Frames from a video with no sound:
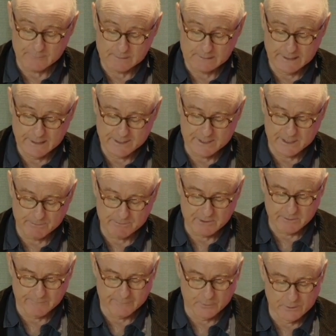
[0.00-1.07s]
leadership
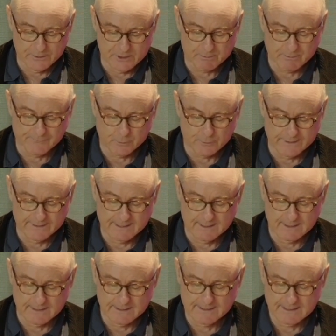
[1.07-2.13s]
a few years before he
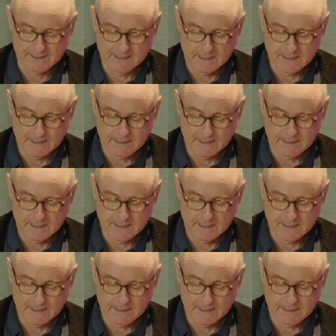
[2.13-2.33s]
died,